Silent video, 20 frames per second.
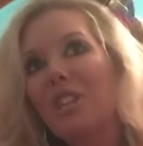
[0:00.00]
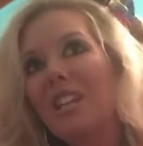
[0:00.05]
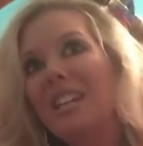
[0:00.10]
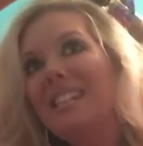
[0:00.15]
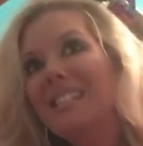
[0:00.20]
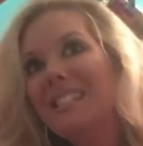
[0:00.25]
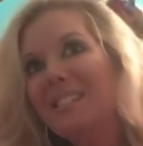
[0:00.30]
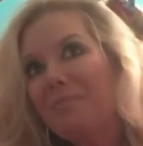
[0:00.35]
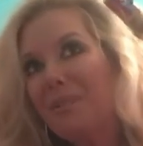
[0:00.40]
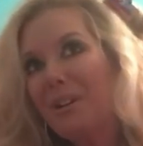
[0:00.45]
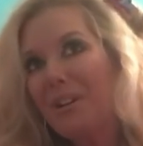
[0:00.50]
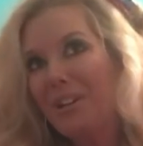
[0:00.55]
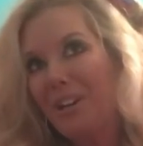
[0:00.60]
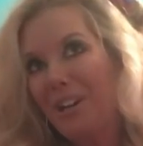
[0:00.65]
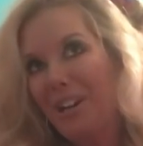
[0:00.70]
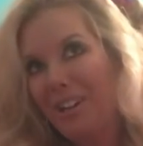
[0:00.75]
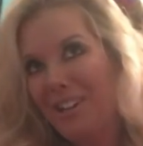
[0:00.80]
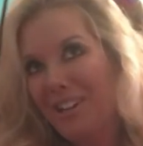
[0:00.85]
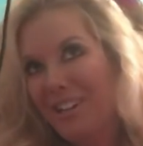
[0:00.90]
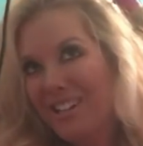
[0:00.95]

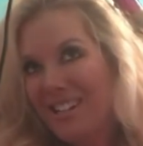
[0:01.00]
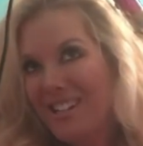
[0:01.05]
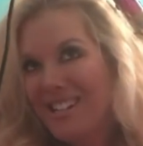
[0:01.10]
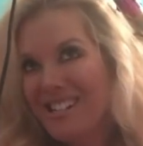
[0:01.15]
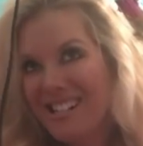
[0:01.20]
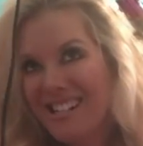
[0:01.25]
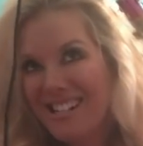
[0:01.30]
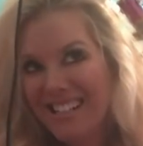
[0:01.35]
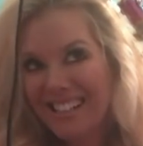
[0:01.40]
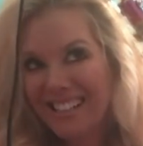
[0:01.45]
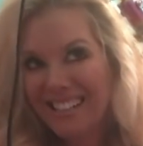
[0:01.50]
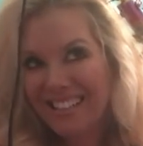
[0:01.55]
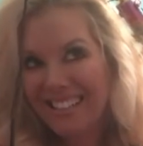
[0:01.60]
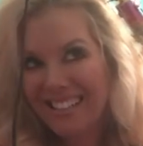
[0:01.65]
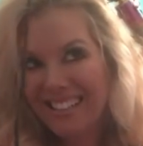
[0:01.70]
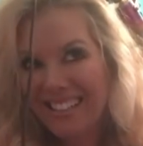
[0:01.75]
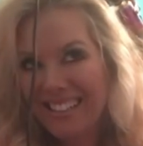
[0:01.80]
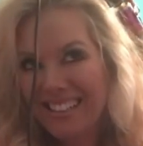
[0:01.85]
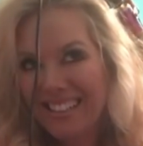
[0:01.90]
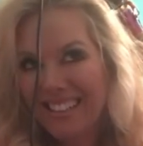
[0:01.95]
cheeseburger.
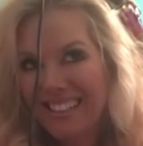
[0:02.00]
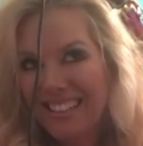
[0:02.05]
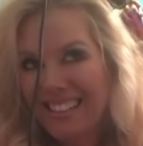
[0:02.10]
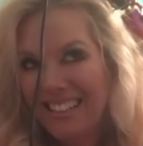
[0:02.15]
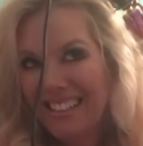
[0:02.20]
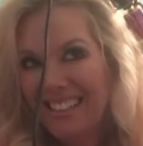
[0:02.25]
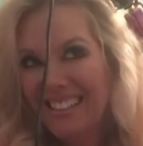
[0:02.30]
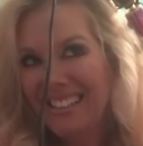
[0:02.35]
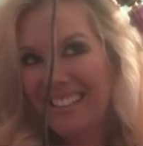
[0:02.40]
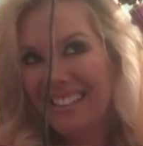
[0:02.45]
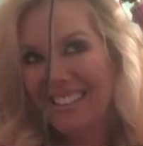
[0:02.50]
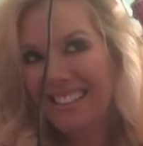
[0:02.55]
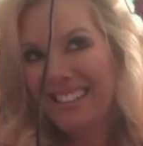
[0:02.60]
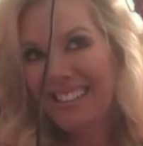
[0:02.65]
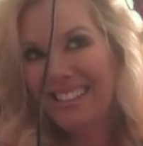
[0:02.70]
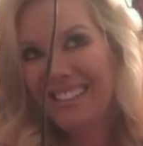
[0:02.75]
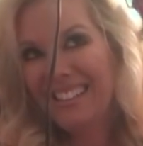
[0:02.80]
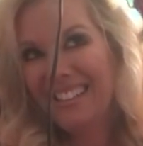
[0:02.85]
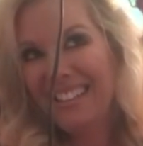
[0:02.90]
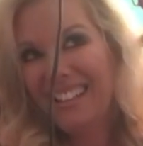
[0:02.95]

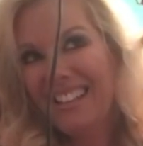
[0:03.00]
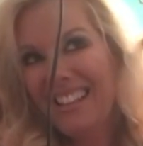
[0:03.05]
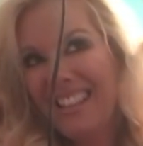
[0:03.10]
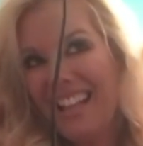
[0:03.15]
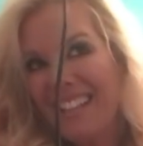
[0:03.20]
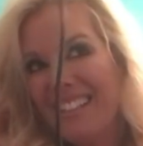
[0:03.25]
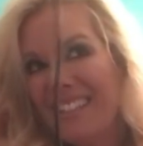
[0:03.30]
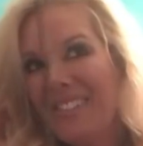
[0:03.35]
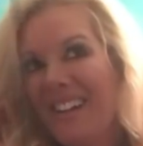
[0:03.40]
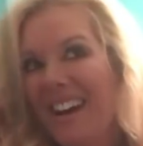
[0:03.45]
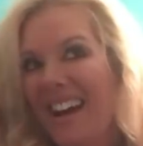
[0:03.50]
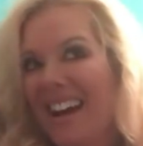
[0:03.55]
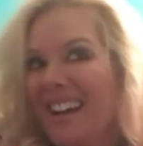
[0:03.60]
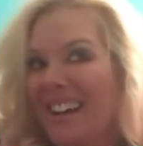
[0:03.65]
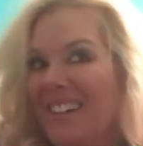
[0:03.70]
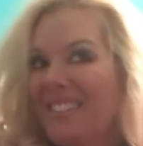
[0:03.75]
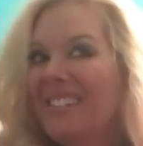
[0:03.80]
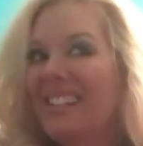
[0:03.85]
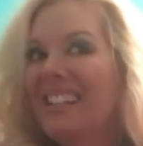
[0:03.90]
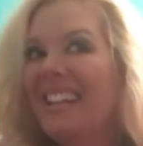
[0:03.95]
That's
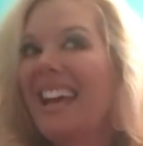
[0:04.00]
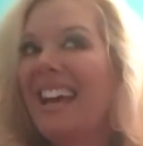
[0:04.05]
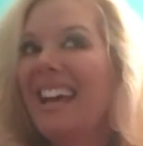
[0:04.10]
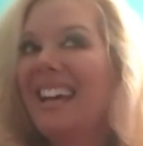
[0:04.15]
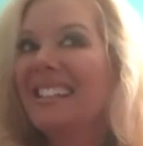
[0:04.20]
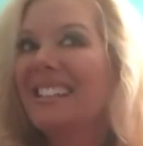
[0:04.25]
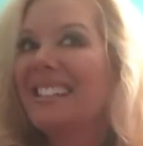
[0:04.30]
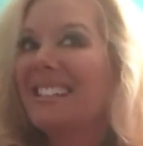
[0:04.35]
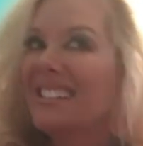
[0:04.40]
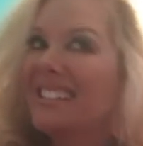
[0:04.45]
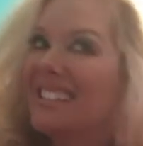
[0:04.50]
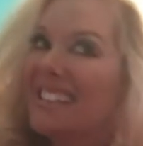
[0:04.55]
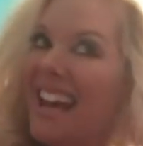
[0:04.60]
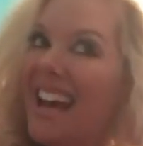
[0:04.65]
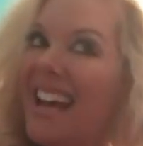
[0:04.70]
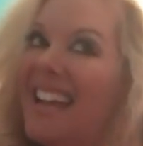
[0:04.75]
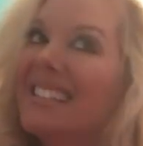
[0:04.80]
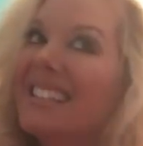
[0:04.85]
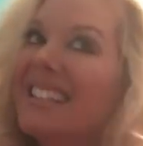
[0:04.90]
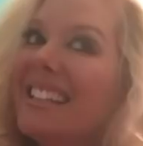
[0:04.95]
why I want to
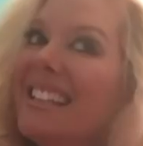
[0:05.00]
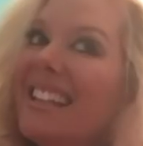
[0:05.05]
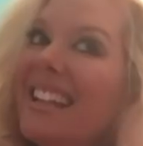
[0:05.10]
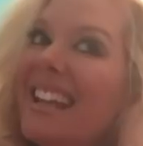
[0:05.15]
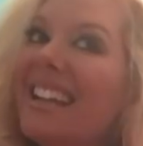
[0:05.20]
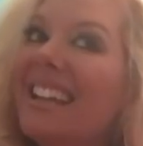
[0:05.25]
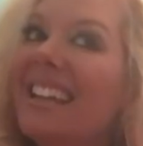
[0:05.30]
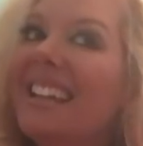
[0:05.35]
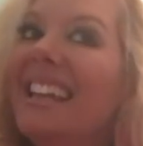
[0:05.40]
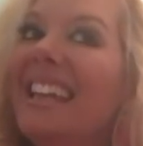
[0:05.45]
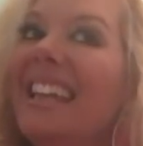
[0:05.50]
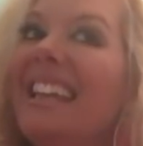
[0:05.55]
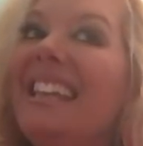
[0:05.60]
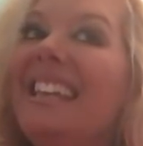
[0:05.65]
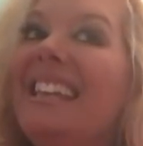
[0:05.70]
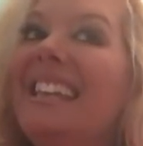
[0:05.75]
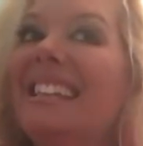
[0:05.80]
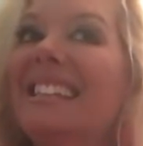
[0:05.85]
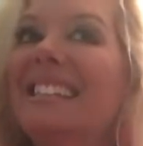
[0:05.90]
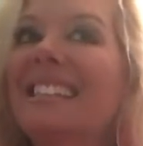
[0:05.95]
exercise, so then I can
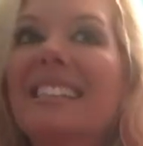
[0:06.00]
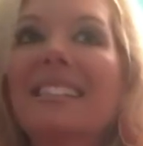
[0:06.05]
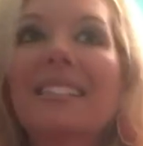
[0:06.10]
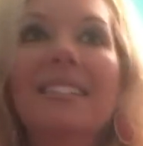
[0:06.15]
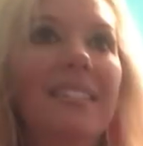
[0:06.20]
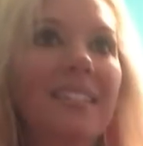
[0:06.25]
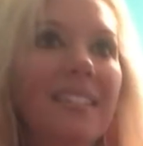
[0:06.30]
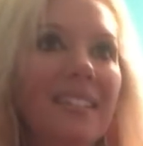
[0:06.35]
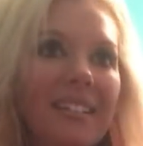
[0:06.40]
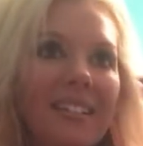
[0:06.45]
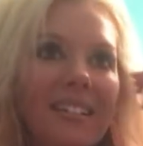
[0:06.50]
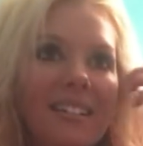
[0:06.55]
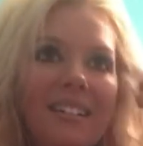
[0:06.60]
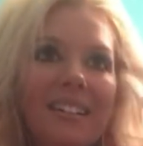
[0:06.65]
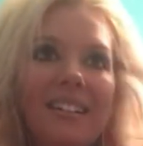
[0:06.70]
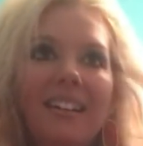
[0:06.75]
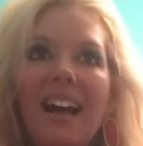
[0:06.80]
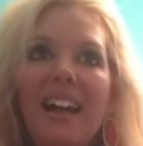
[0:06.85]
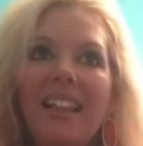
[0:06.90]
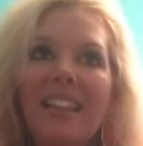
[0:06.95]
eat.
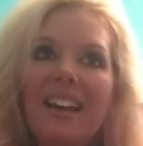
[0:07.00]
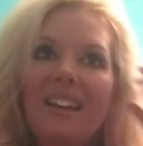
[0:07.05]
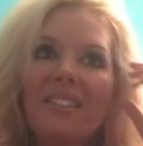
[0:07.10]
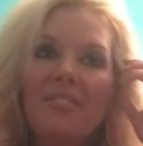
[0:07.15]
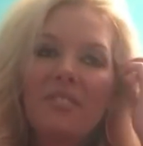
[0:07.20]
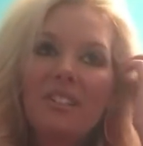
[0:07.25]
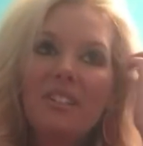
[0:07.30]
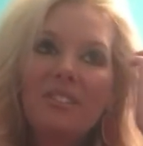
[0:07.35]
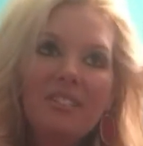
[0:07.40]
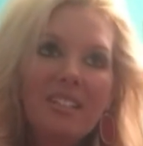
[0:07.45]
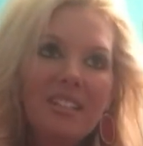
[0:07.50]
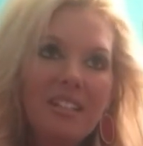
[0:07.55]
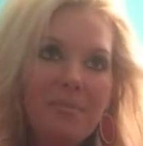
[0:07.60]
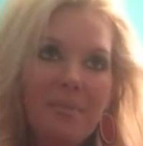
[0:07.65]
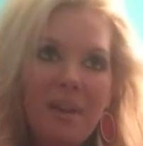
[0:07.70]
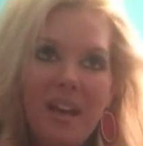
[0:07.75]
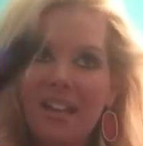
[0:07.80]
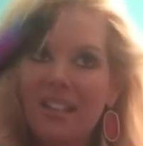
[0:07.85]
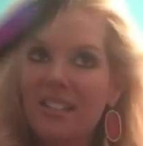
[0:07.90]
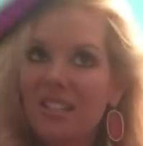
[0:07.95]
I like food too
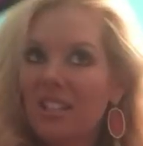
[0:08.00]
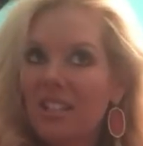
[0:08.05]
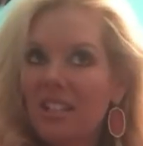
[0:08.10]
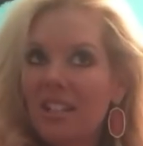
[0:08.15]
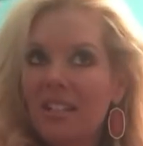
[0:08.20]
much.